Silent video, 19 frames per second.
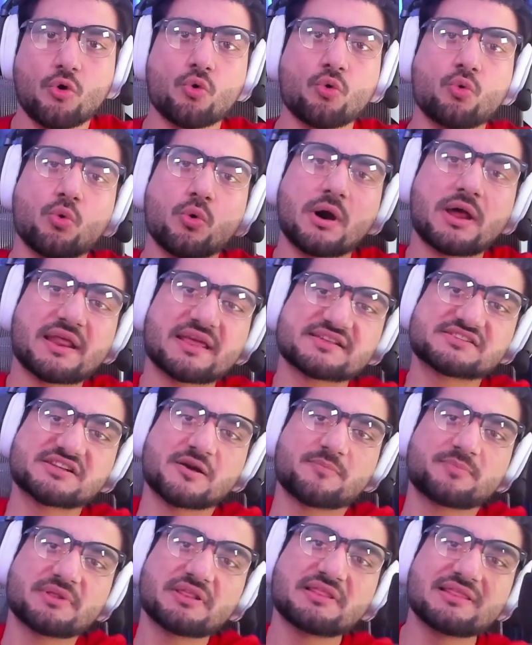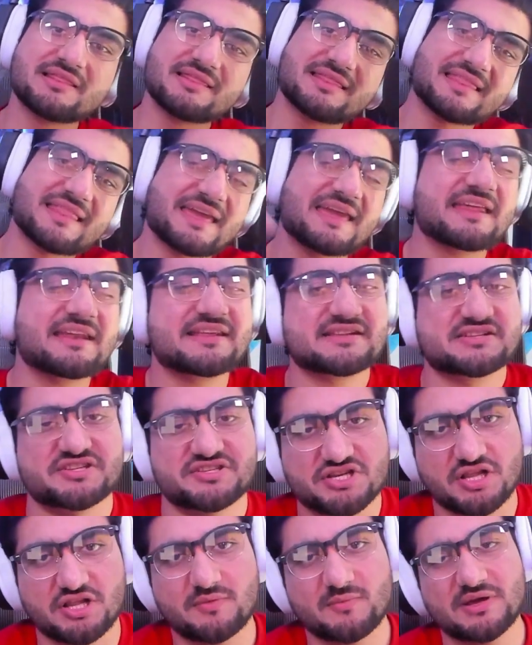What is up, ladies and
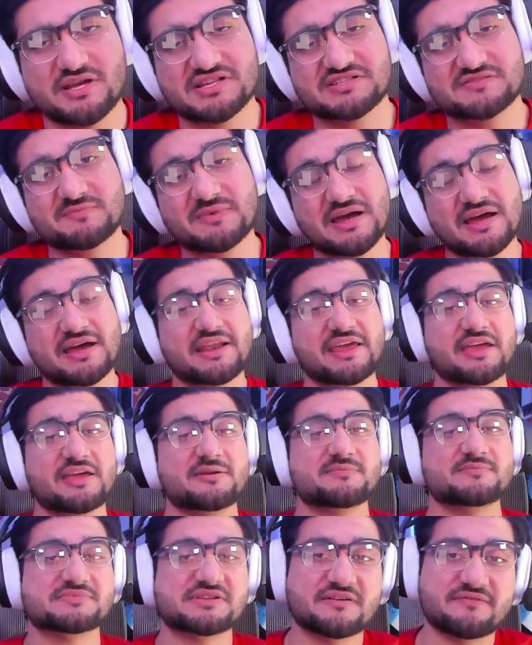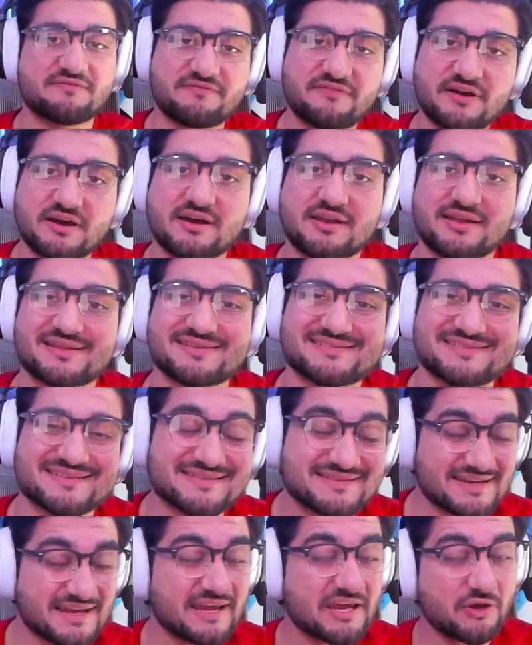gentlemen? My name's Afan, and
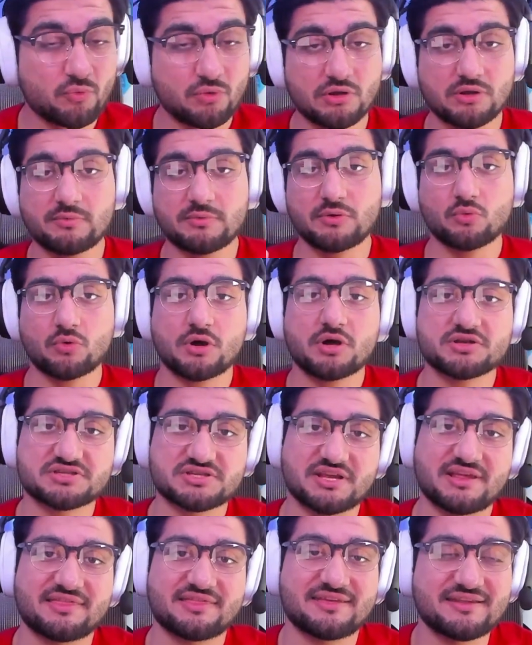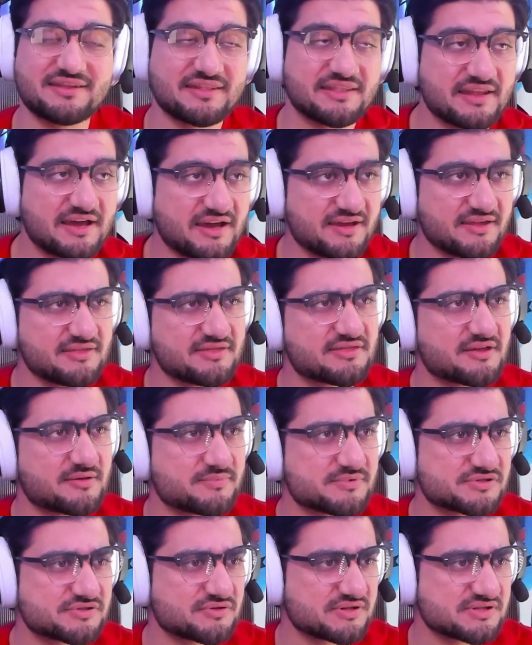today we'll be watching the ninth
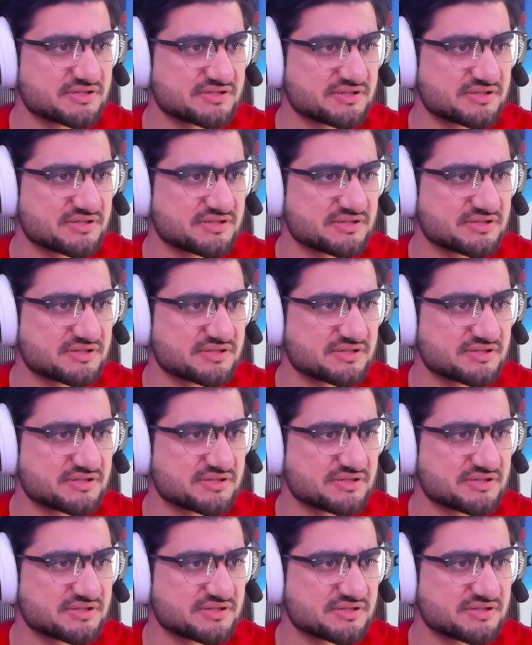episode